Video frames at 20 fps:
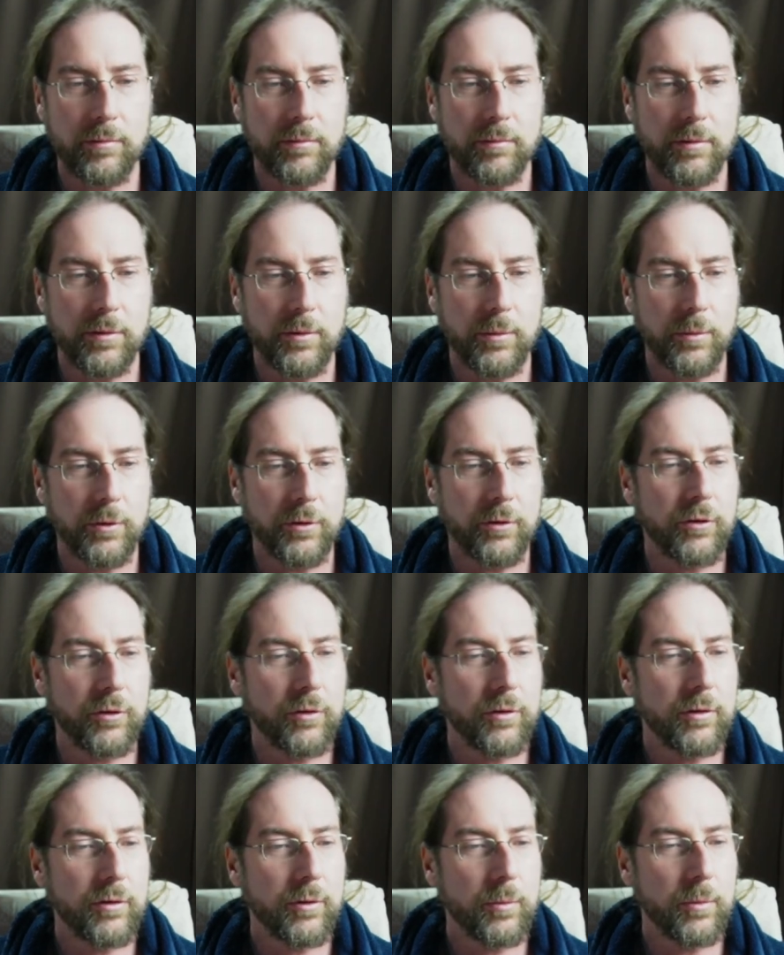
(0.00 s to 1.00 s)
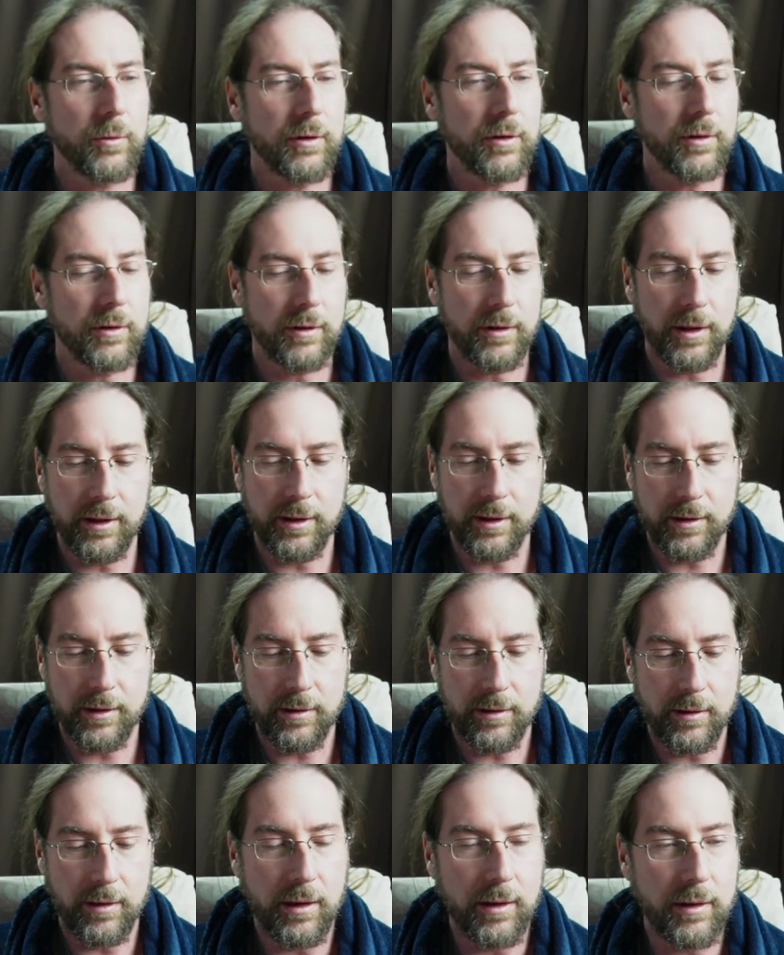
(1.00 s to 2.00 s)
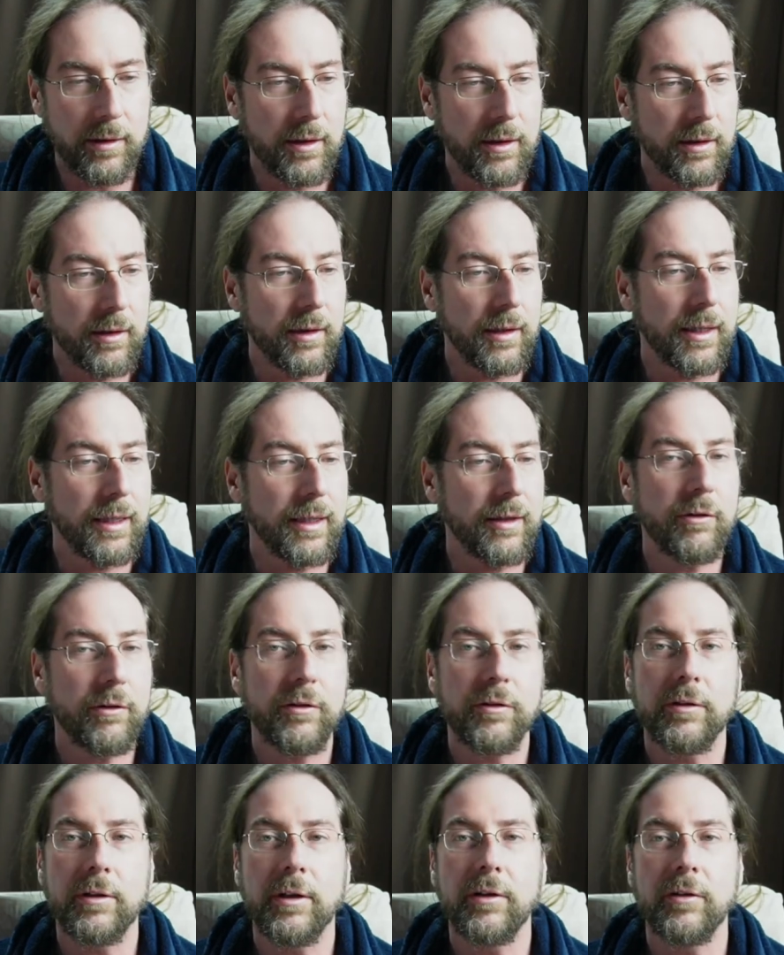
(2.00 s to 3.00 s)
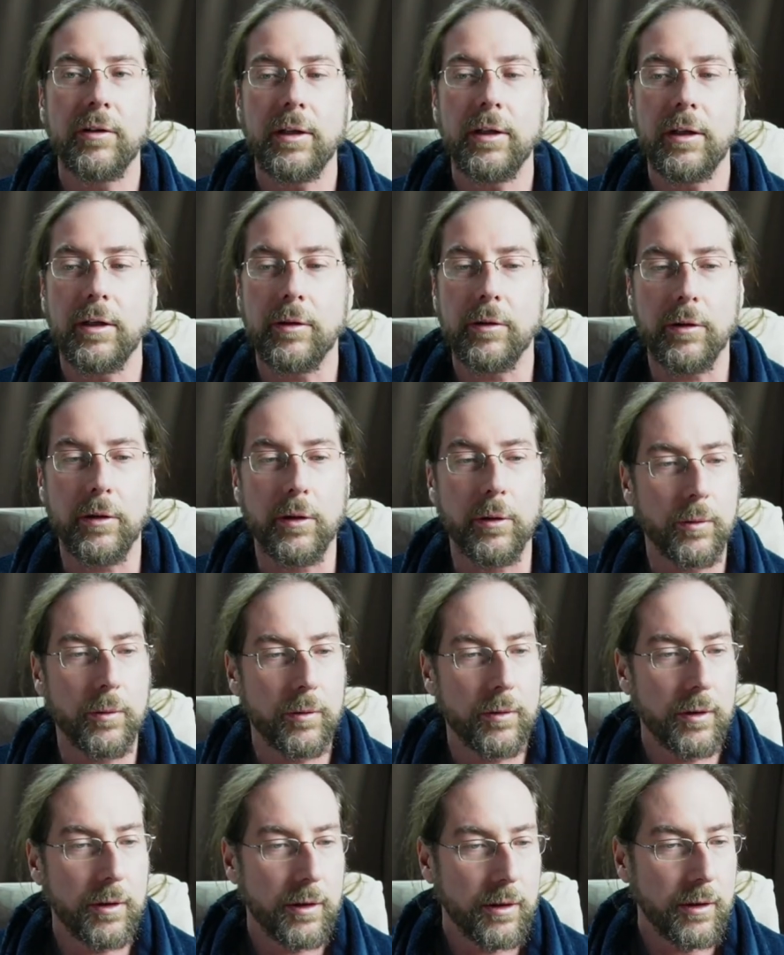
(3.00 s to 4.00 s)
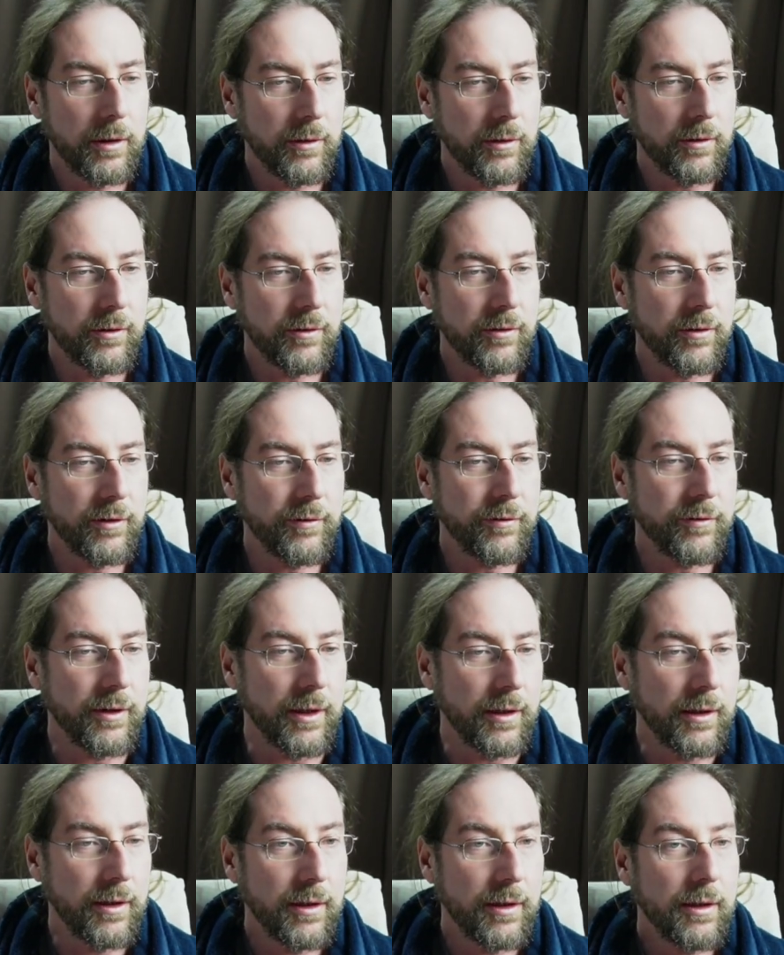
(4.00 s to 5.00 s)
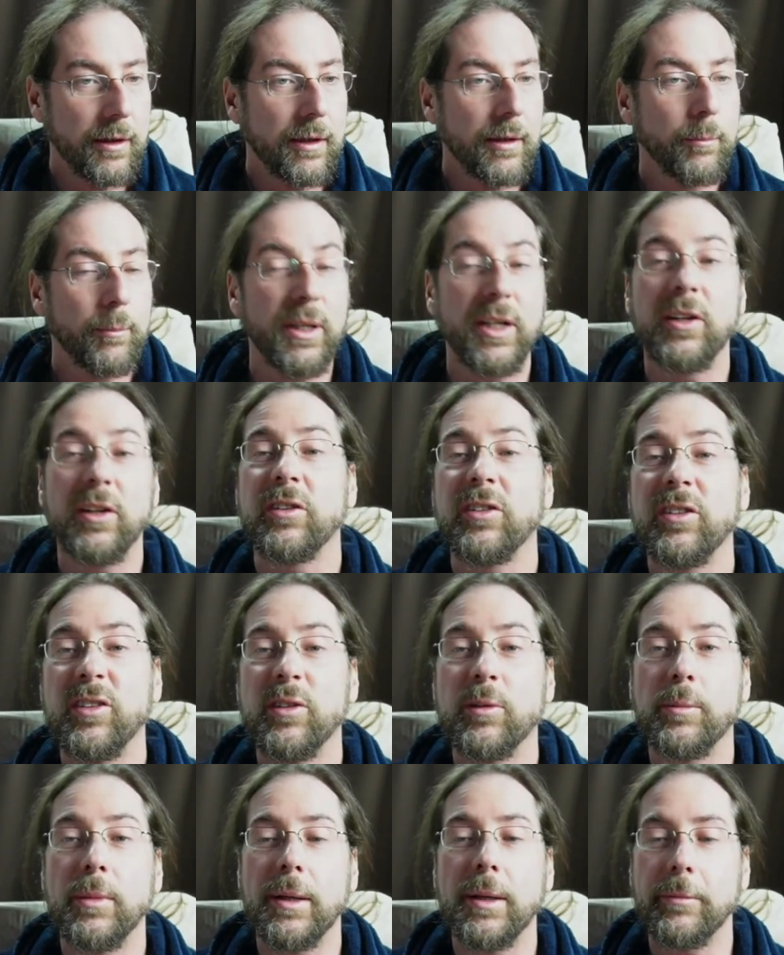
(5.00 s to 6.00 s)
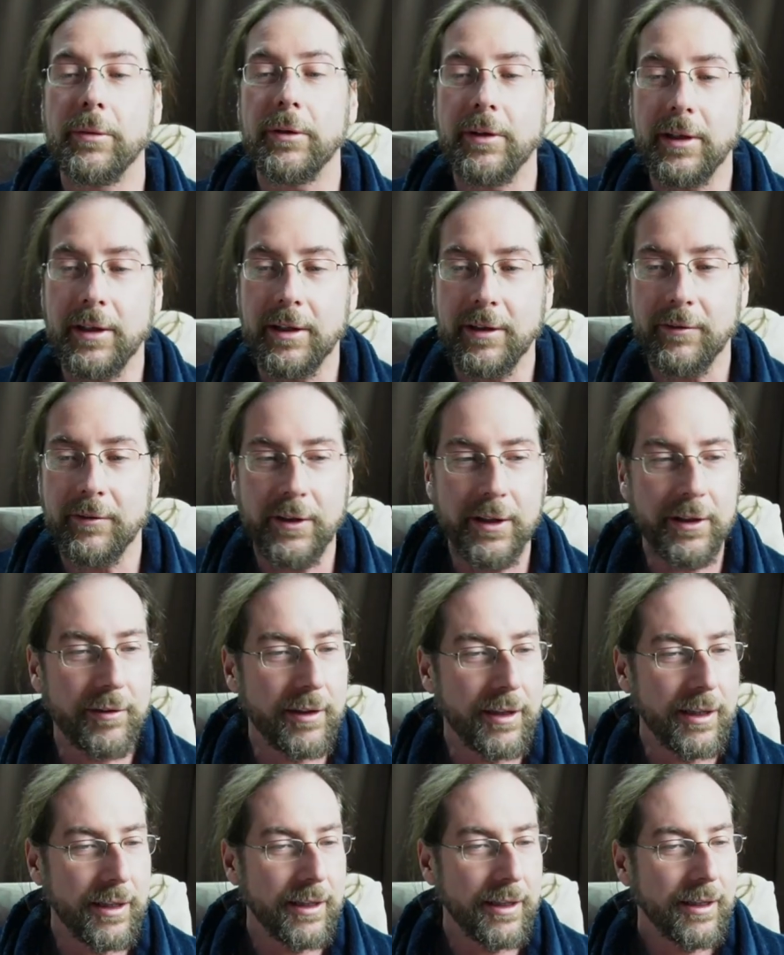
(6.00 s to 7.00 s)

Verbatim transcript: what shirt you want and and then the address and I send it to you. You deserved it because he's a member in a very